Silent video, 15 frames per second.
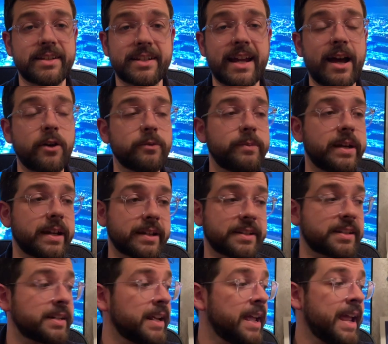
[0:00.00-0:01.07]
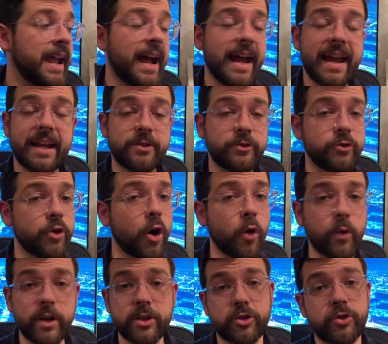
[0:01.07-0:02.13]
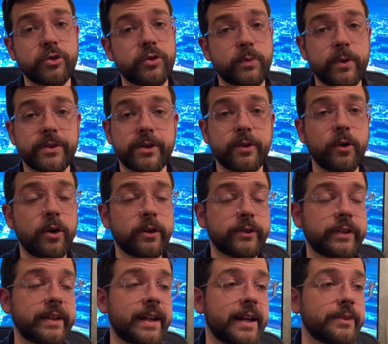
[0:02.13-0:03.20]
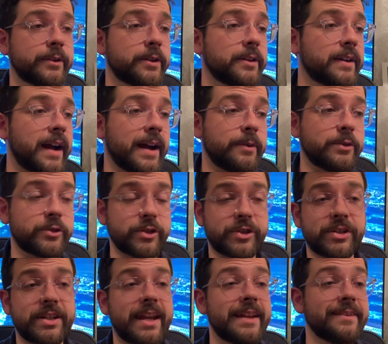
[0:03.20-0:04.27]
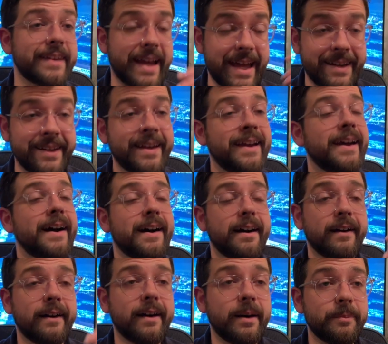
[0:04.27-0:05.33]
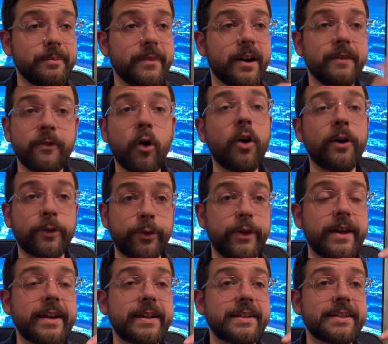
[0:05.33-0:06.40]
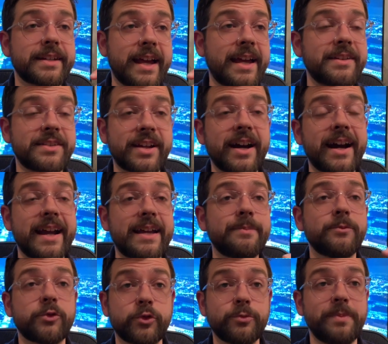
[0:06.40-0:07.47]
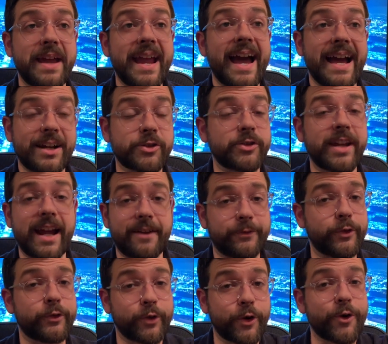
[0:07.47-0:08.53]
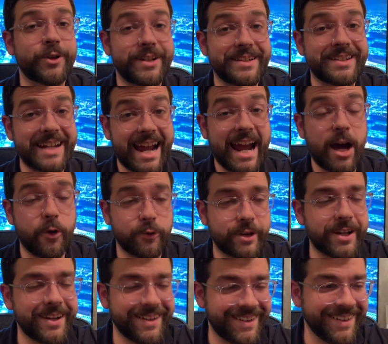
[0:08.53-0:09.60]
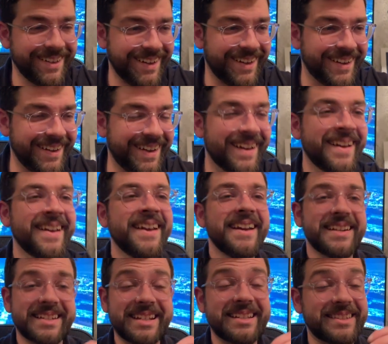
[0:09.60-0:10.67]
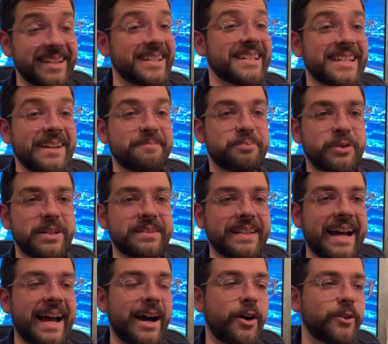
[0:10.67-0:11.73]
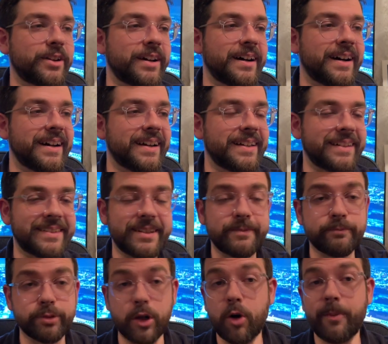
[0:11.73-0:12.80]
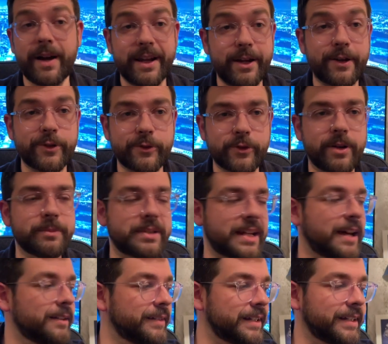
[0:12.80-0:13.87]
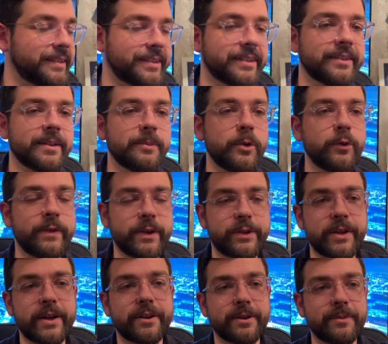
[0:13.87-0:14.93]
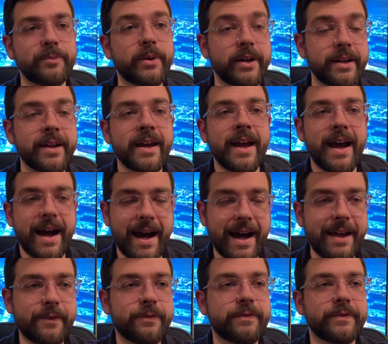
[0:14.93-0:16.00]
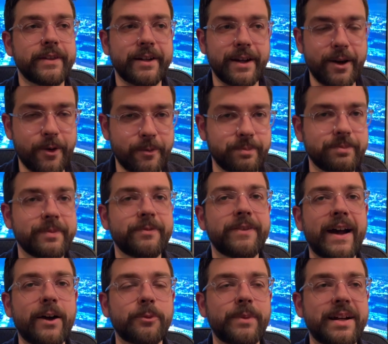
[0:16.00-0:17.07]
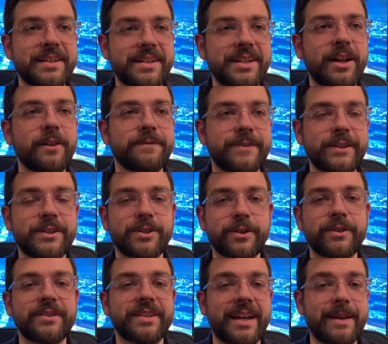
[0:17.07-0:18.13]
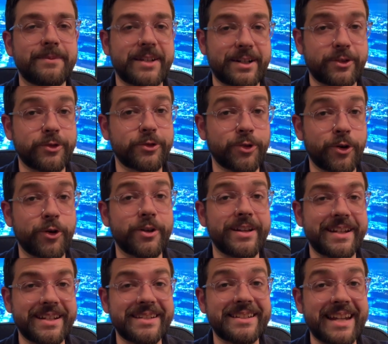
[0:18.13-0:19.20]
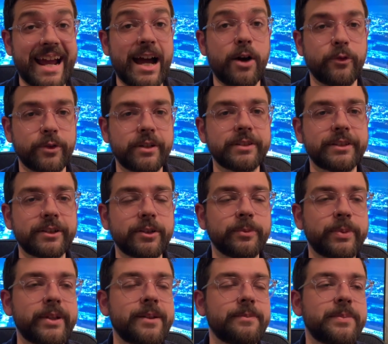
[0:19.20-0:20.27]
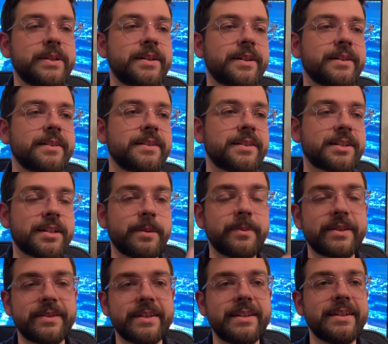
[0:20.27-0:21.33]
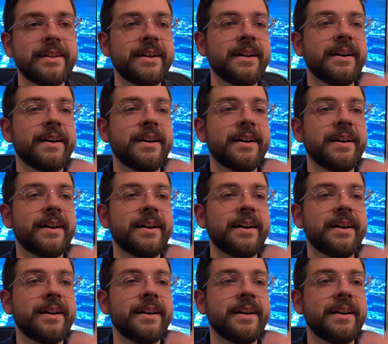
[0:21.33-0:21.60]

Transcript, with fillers: sound mix. I had no issues with it altogether. I would just say that of all things, at times you may actually have to turn it down because it does get pretty loud. It didn't blow my eardrums out like it did in the movie theater, but I've, you know, found myself at certain times actually turning it down a little bit because some of the